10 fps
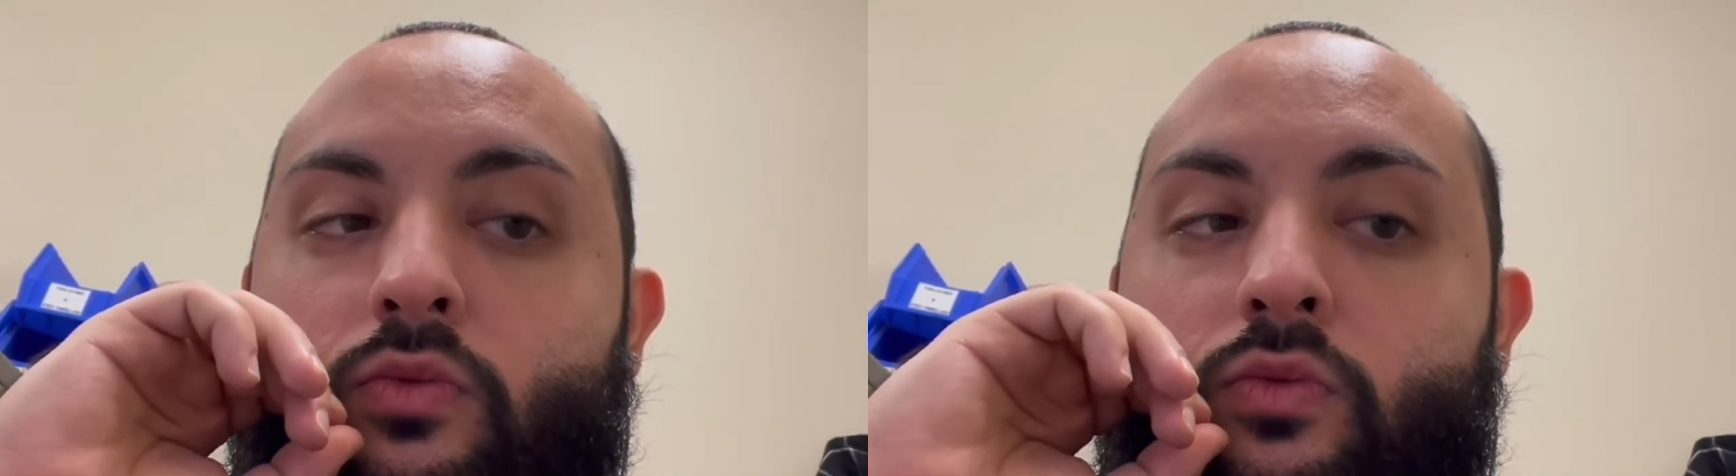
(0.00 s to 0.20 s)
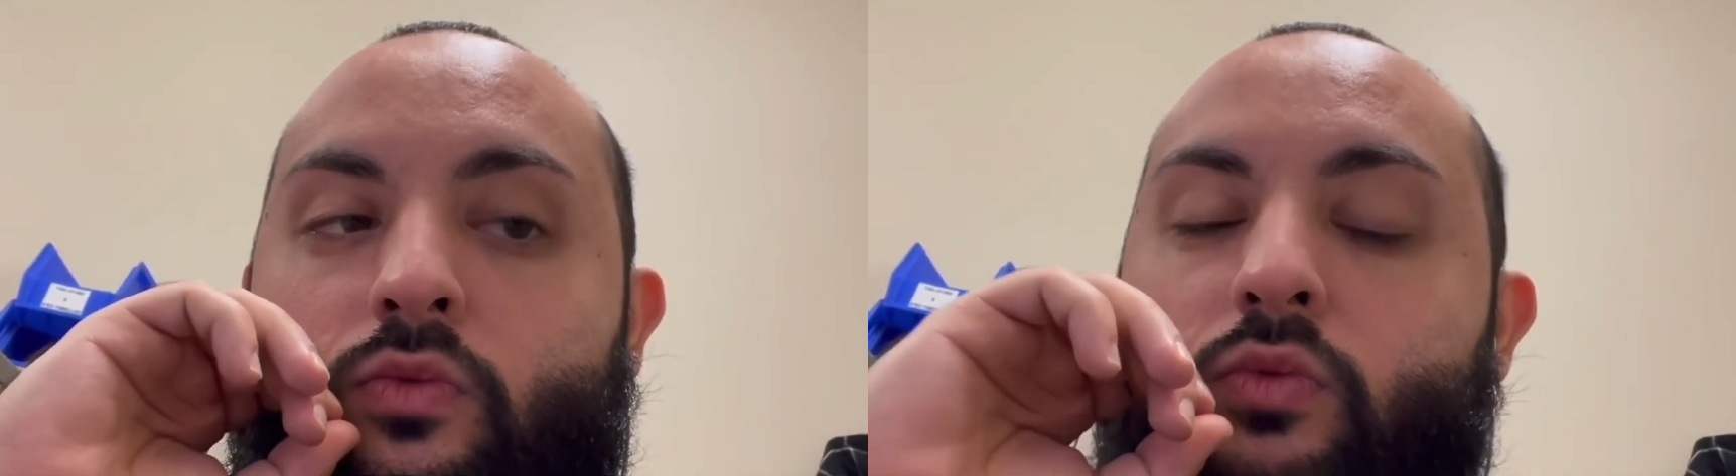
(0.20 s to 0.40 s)

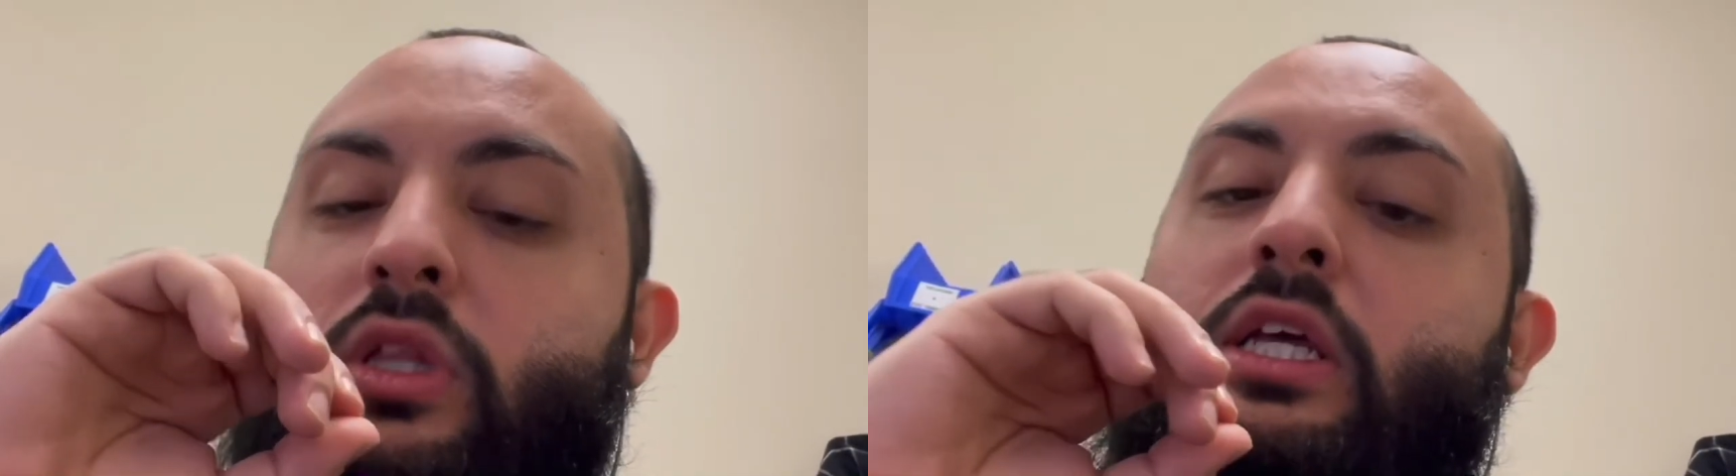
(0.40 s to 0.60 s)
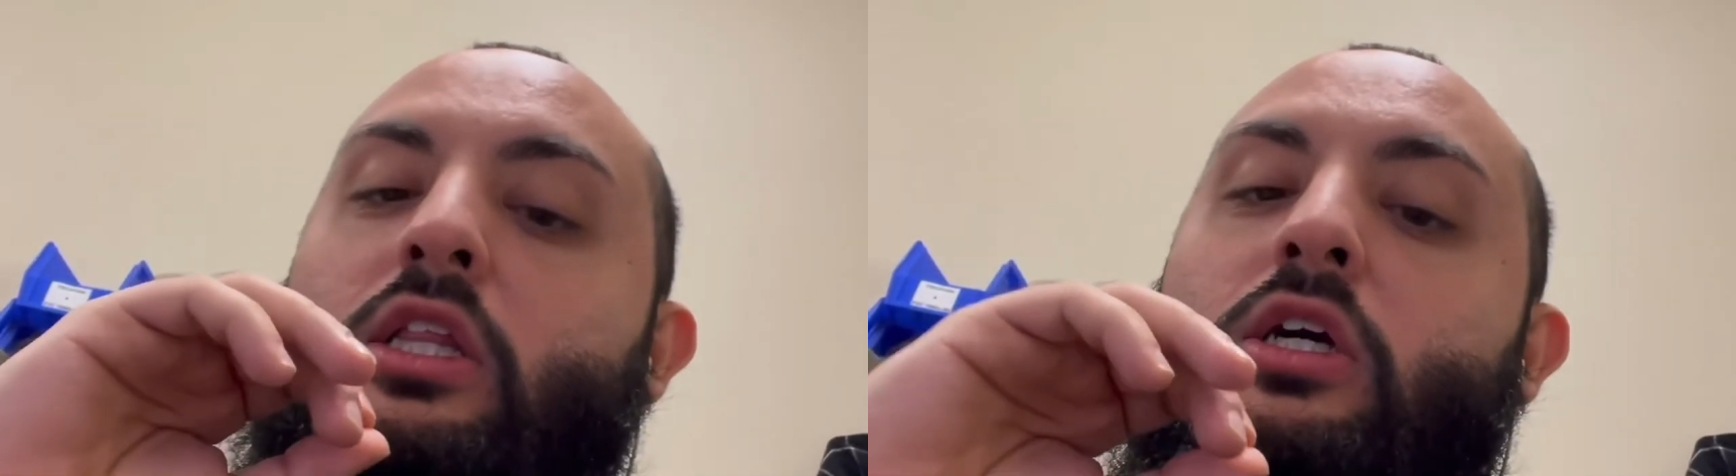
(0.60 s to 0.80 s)

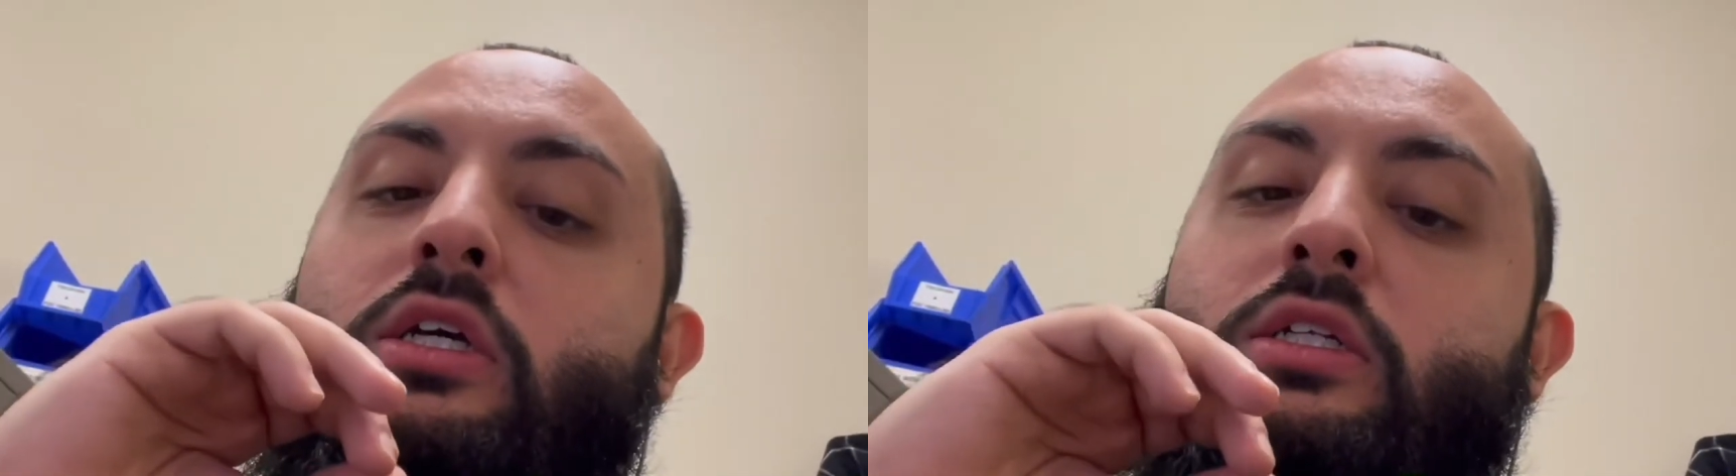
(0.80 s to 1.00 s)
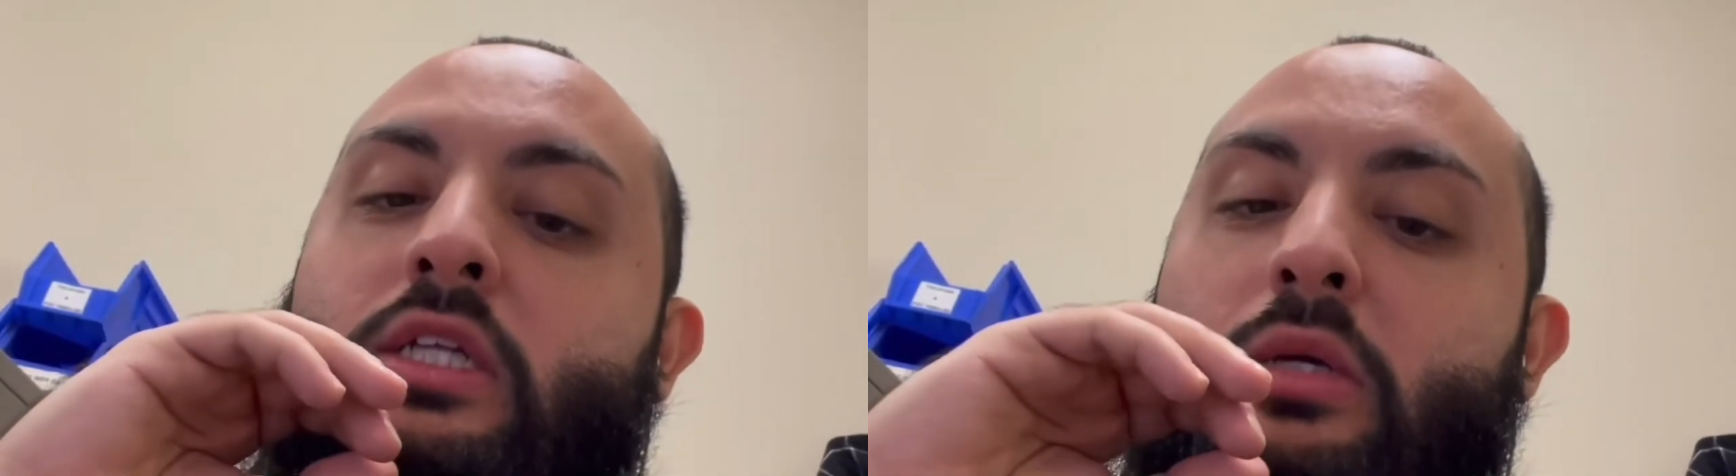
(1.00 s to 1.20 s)
look
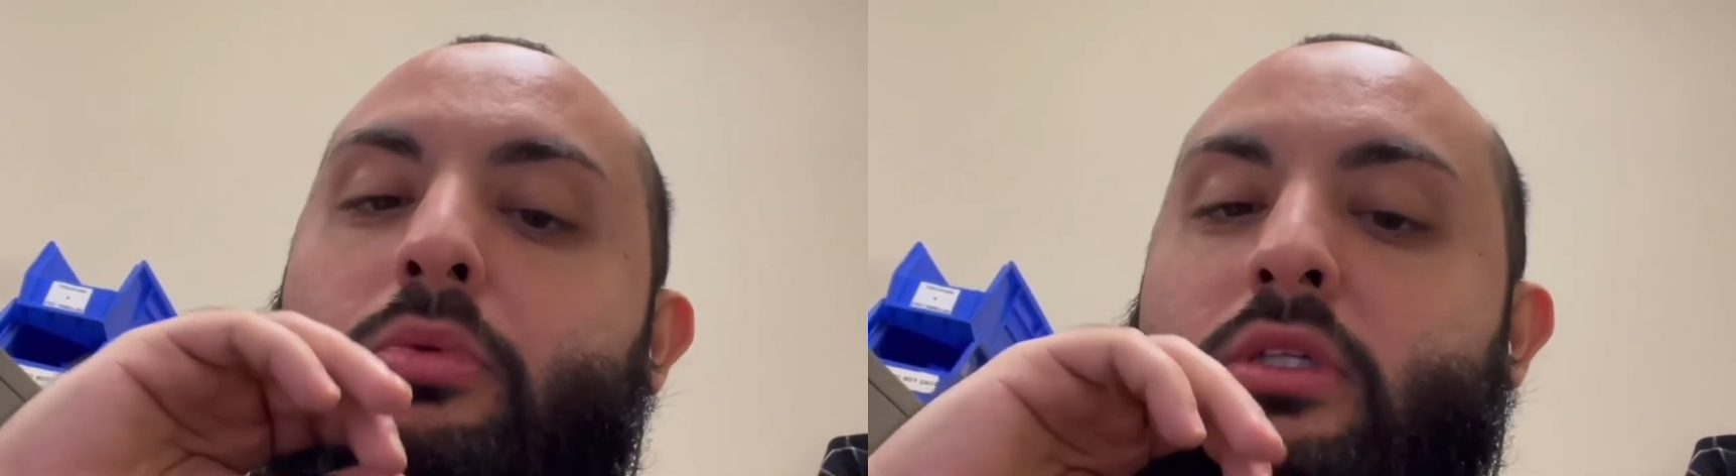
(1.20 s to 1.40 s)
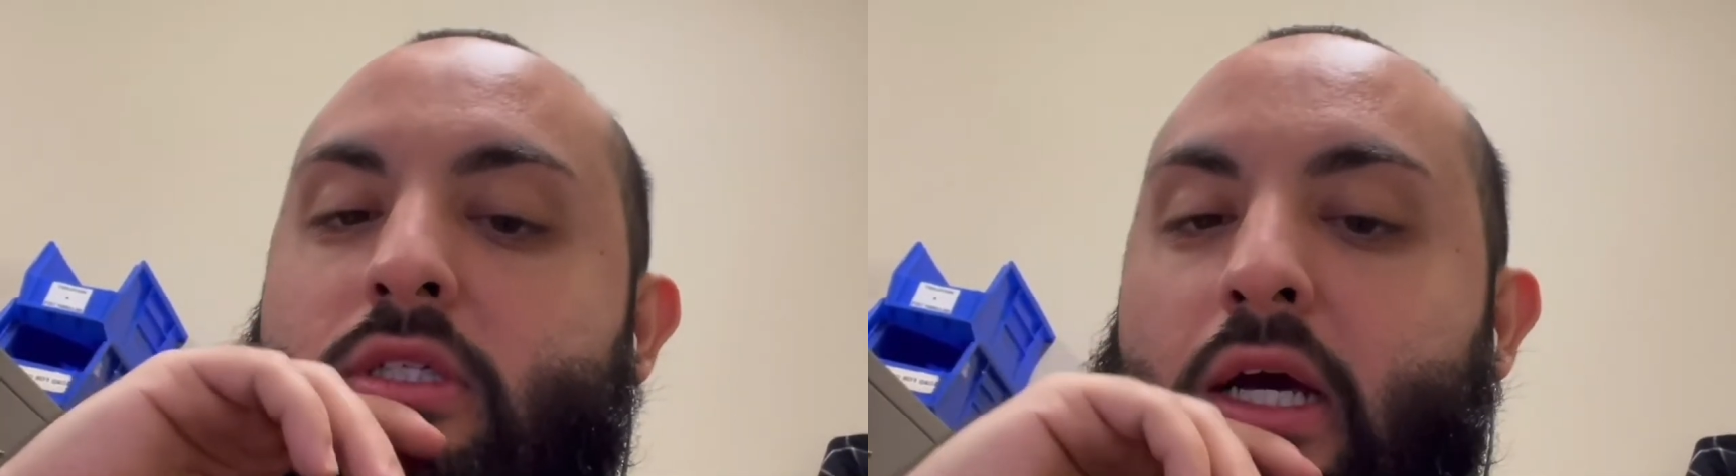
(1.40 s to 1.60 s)
deep
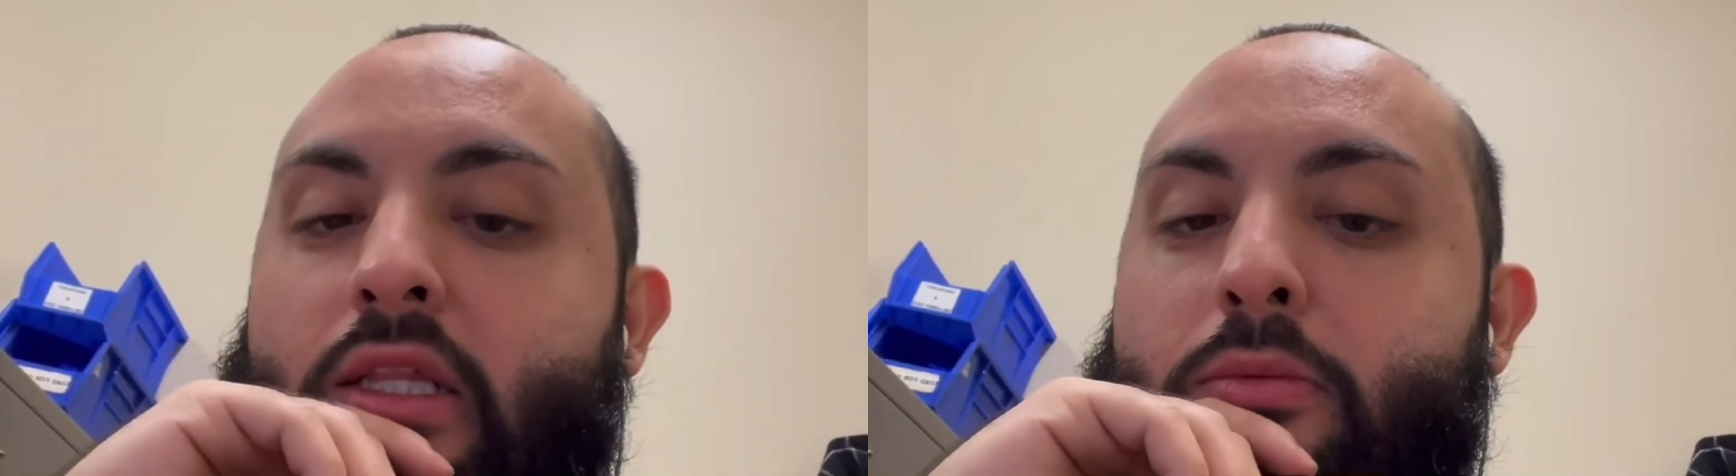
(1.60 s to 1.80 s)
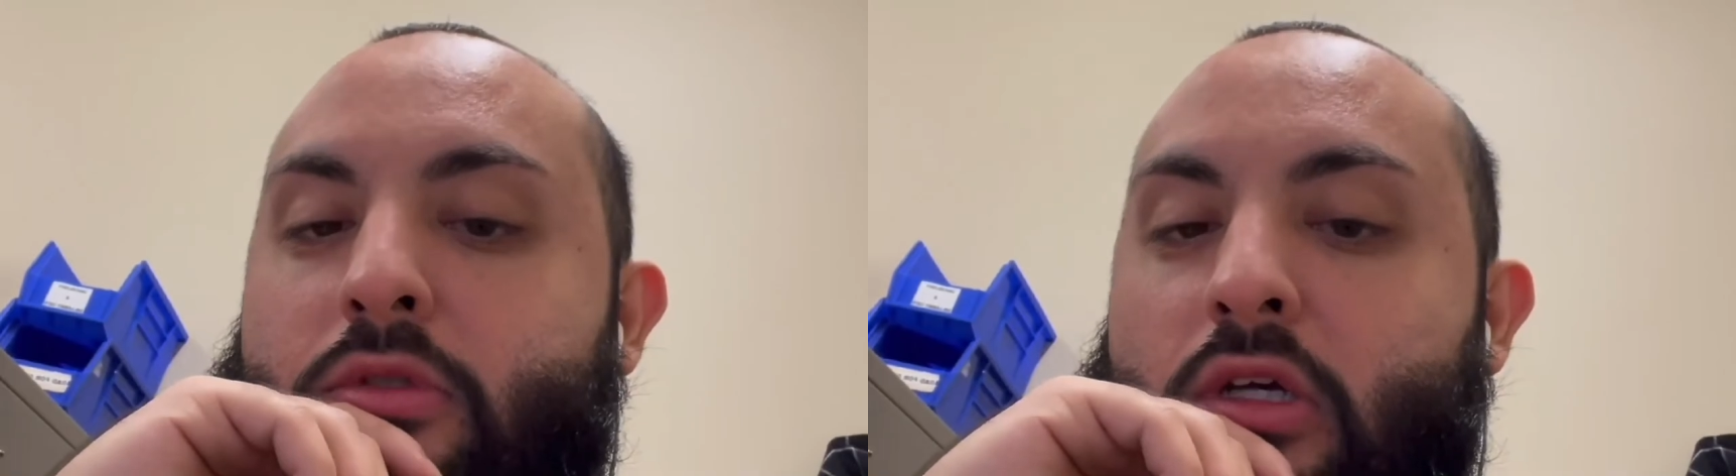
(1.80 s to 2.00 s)
inside
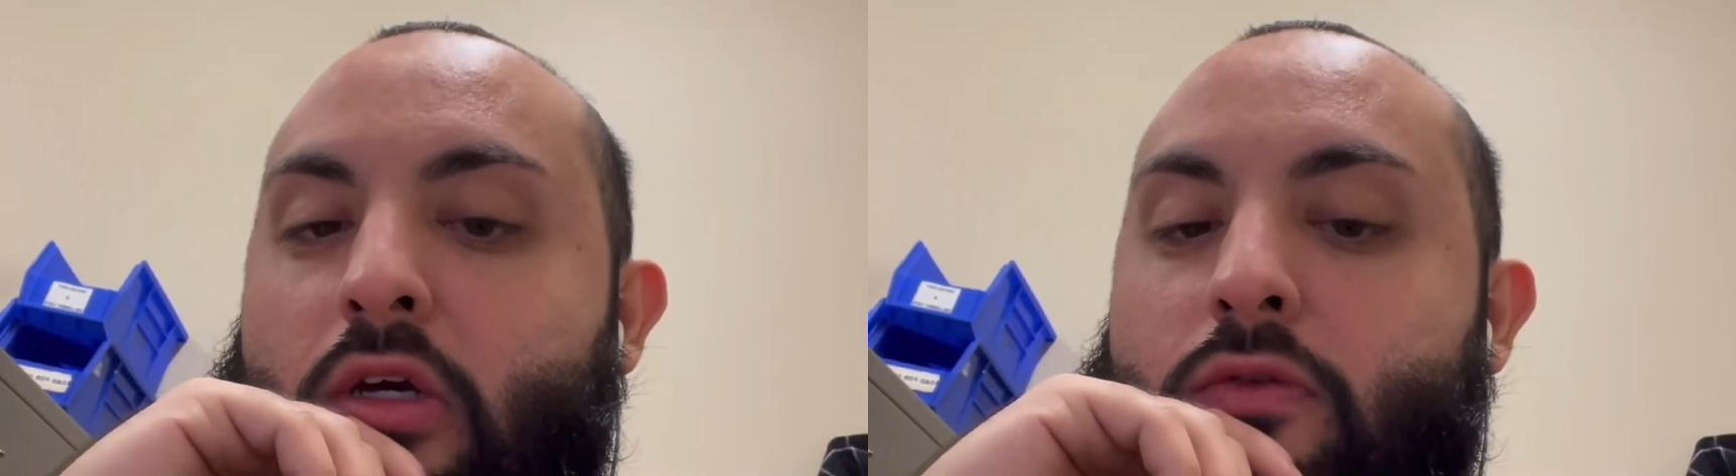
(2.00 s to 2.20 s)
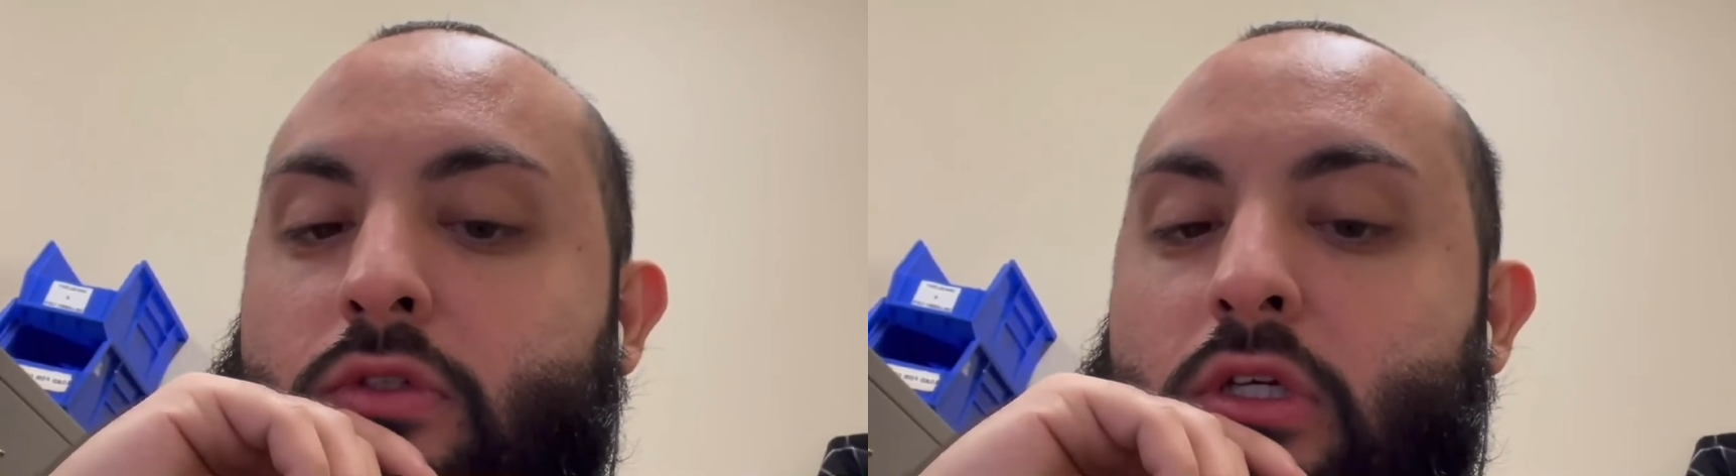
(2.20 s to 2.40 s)

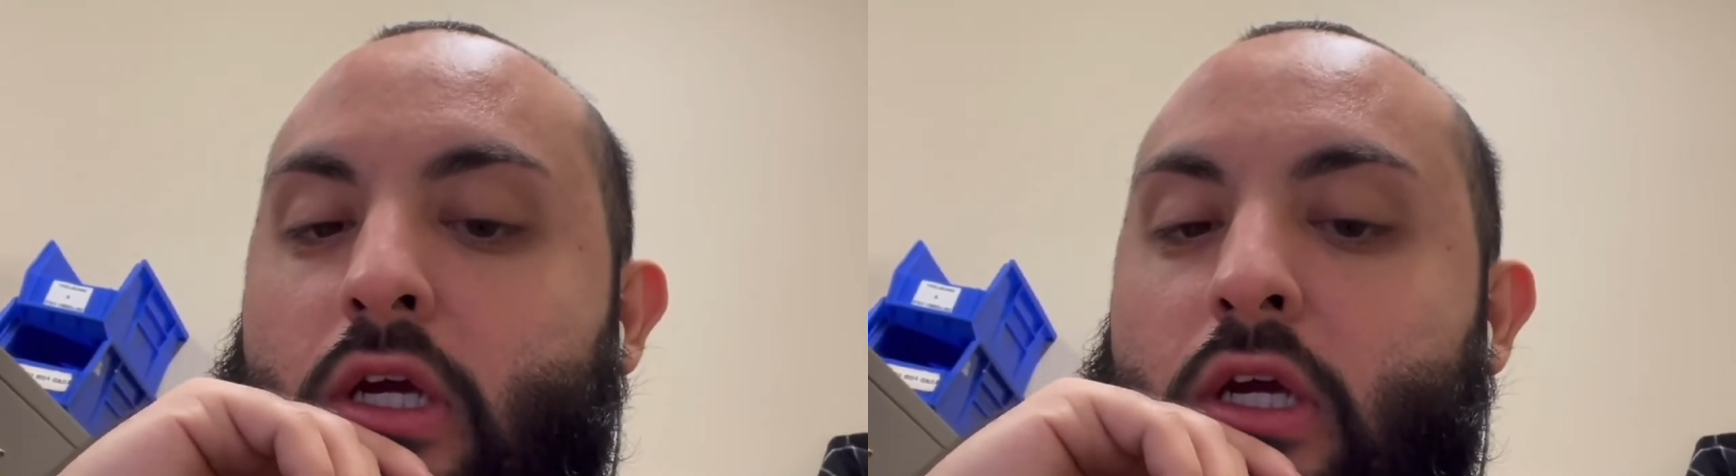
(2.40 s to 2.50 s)
themselves